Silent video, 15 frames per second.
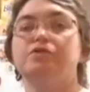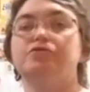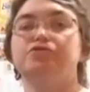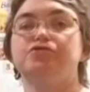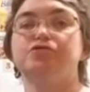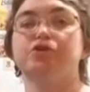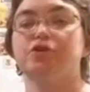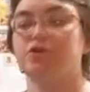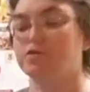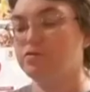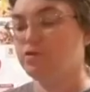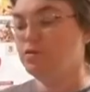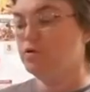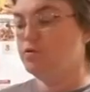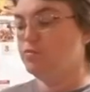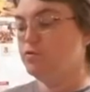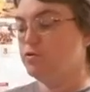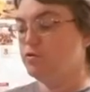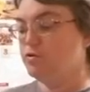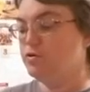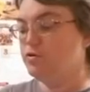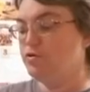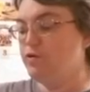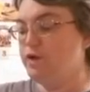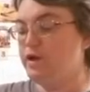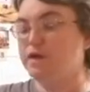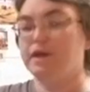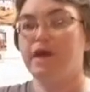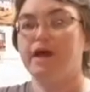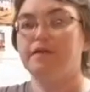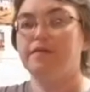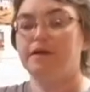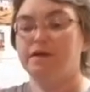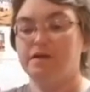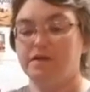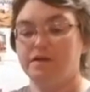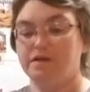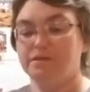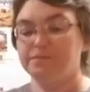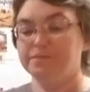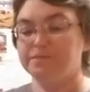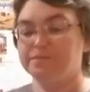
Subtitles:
sugar. We're going to go ahead and add that in.